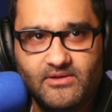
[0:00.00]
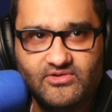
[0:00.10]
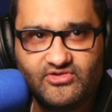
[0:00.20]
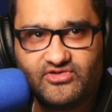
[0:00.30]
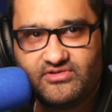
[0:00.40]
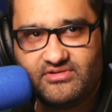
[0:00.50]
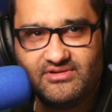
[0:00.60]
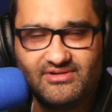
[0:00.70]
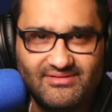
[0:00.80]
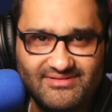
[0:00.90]
just,
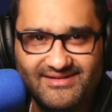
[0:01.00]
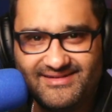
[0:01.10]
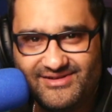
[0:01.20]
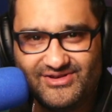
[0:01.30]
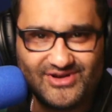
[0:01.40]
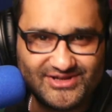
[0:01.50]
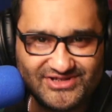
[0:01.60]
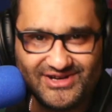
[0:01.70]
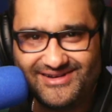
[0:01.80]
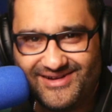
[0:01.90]
you know,
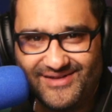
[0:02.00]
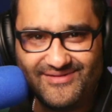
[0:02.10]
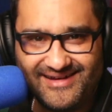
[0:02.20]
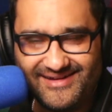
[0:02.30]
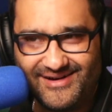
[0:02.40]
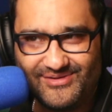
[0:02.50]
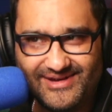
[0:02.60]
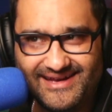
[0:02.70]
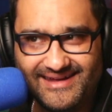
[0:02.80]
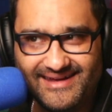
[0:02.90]
dodging and diving and not
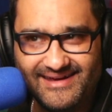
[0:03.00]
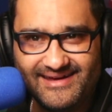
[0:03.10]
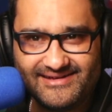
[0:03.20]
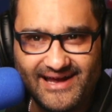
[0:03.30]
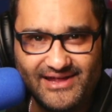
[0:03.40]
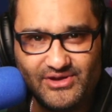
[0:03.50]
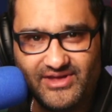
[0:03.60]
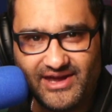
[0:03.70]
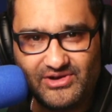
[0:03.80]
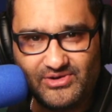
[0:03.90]
really telling you
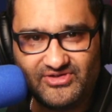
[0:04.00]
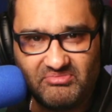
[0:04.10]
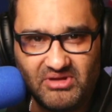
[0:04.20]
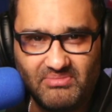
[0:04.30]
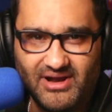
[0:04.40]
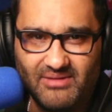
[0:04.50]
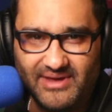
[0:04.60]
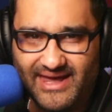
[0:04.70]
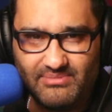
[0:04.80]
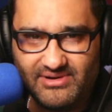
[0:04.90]
they can do something, but not
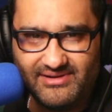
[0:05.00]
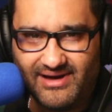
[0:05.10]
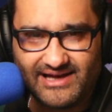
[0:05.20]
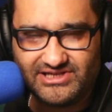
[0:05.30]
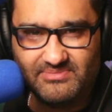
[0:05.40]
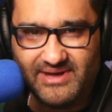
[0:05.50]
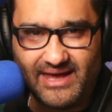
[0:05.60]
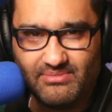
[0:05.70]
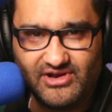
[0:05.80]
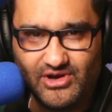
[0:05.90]
actually being
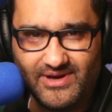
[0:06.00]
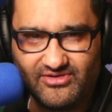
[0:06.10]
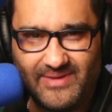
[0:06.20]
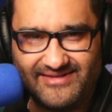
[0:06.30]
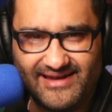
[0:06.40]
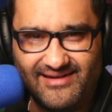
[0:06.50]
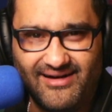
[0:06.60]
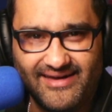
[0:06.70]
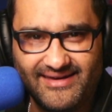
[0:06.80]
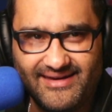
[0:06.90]
able to do it. So basically
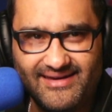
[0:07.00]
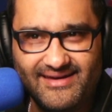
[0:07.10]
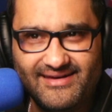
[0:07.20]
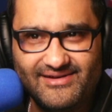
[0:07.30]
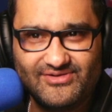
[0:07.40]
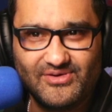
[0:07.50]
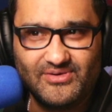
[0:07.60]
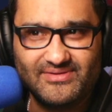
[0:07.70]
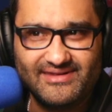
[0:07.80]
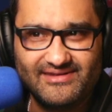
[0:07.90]
lying.
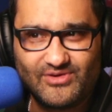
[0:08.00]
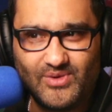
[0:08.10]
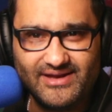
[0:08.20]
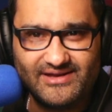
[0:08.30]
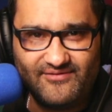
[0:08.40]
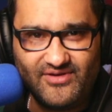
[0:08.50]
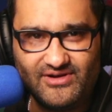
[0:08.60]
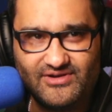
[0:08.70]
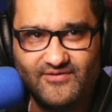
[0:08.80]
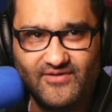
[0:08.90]
So it's quite
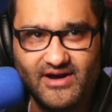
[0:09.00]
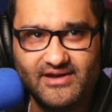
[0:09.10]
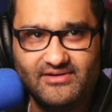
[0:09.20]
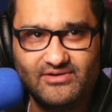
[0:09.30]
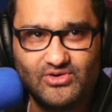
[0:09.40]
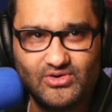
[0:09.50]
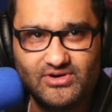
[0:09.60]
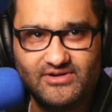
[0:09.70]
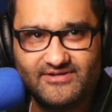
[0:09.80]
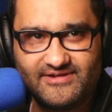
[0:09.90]
difficult to find
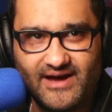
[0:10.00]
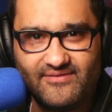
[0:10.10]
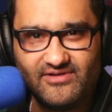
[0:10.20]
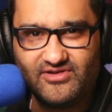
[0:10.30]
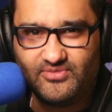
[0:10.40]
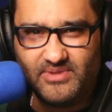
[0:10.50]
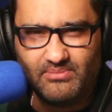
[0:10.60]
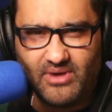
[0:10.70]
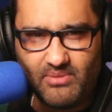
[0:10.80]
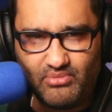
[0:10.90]
good staff. It's just been
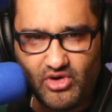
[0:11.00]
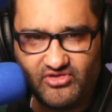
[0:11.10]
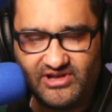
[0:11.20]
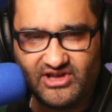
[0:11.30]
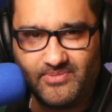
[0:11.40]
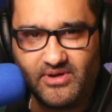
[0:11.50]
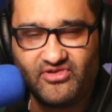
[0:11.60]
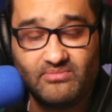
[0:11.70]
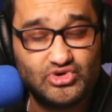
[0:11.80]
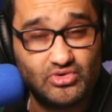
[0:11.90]
my personal
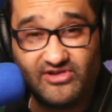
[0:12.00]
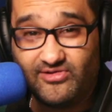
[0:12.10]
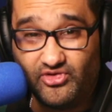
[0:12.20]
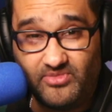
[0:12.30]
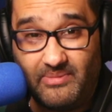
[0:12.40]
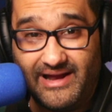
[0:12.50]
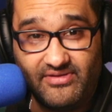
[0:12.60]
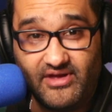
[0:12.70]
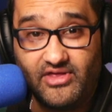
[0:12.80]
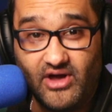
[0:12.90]
experience. I'm sure there's lots of people
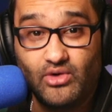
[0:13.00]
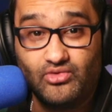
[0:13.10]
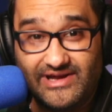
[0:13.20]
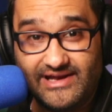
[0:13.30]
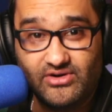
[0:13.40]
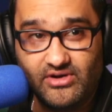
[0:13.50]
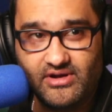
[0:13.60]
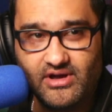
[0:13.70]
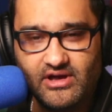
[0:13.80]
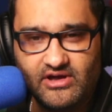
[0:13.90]
out there that are really
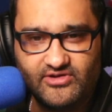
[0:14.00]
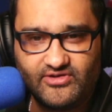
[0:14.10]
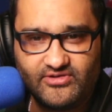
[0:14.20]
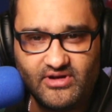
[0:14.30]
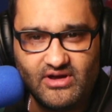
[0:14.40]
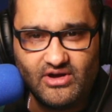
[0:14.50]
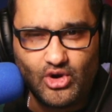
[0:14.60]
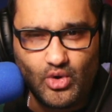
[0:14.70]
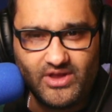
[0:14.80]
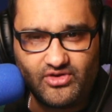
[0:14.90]
good. It's just
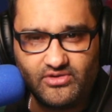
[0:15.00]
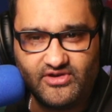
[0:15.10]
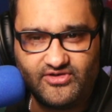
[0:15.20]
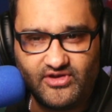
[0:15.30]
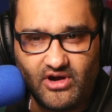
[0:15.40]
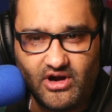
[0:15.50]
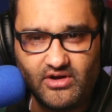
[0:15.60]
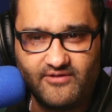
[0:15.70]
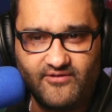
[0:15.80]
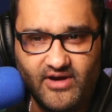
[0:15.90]
going through this
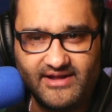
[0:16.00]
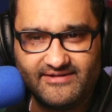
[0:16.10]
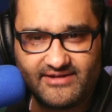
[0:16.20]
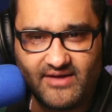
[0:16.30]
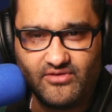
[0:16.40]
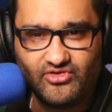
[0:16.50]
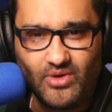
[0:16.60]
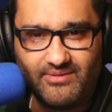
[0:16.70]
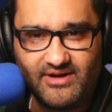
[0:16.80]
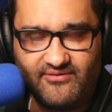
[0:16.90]
scenario and finding staff, it was
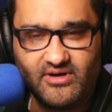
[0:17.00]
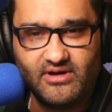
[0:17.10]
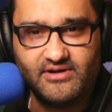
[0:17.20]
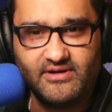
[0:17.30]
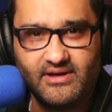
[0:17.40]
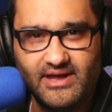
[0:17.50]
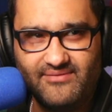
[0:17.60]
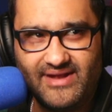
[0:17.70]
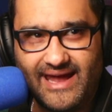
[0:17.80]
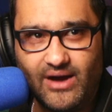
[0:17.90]
very difficult.
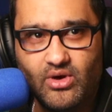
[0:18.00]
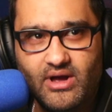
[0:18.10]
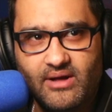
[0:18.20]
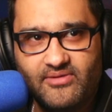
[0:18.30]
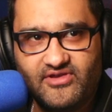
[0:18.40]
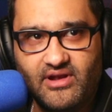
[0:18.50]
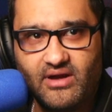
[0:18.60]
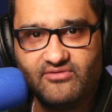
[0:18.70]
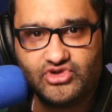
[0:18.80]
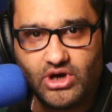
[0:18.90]
Even now, there's a lot
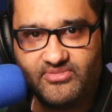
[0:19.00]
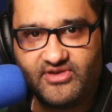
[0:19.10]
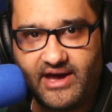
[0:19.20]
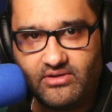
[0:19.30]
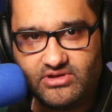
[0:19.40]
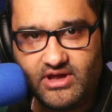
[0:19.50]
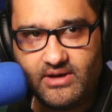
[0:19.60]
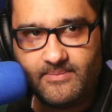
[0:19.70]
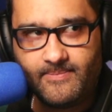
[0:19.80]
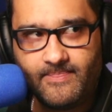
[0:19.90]
of jobs out
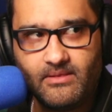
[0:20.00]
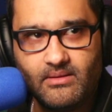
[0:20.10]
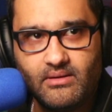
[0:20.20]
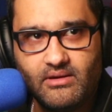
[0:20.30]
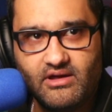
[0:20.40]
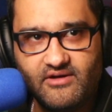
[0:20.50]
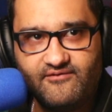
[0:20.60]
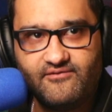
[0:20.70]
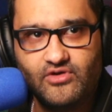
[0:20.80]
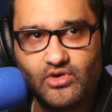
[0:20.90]
there.
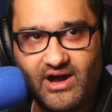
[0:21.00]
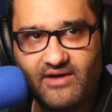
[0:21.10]
If you